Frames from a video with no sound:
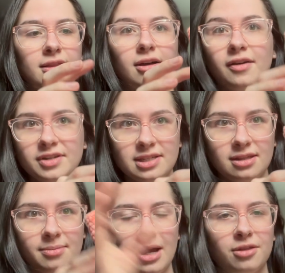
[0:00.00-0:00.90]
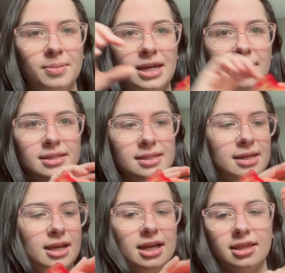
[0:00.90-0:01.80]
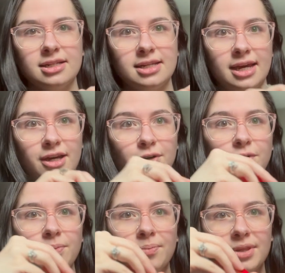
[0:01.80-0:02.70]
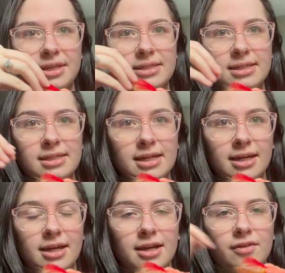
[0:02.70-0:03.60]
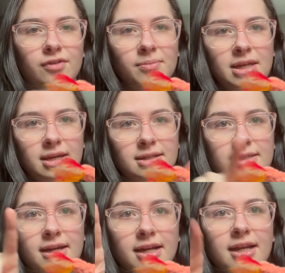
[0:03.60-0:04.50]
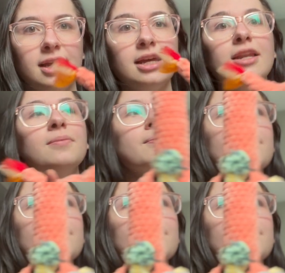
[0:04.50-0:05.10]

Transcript: obviously the mouthpiece and the tail, but this is sticking from the inside in.